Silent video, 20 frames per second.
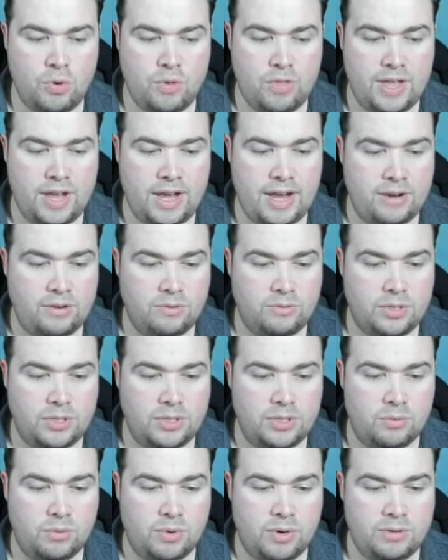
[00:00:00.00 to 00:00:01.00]
on the house
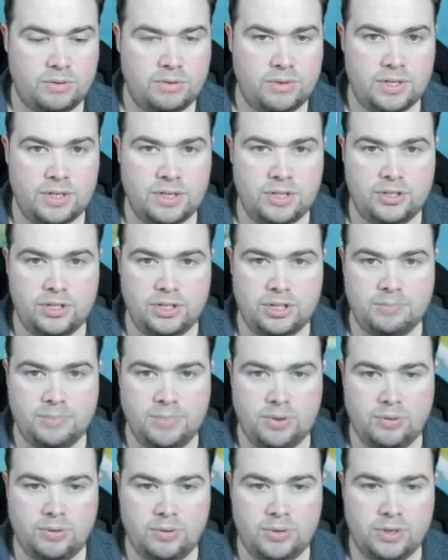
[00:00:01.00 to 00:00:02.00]
as well, so let's just
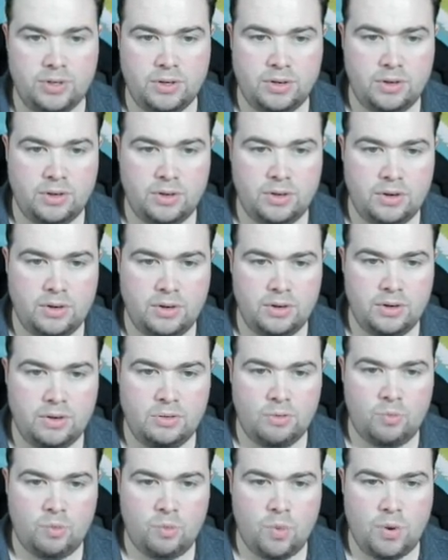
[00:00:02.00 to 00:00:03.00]
build
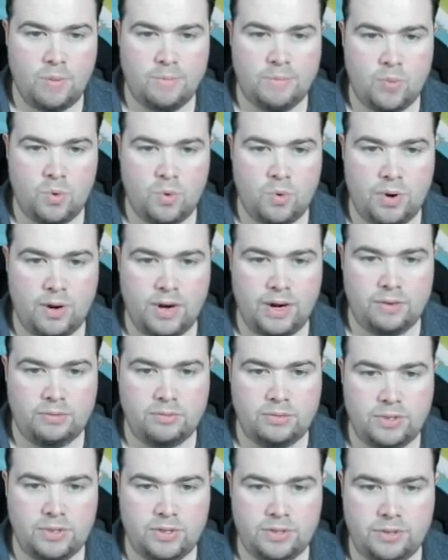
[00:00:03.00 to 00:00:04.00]
one more
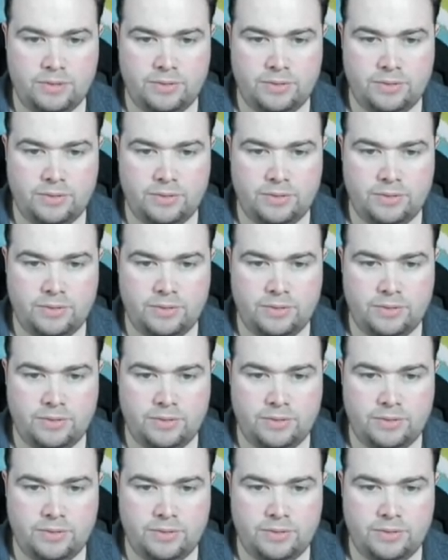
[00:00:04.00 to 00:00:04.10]
house.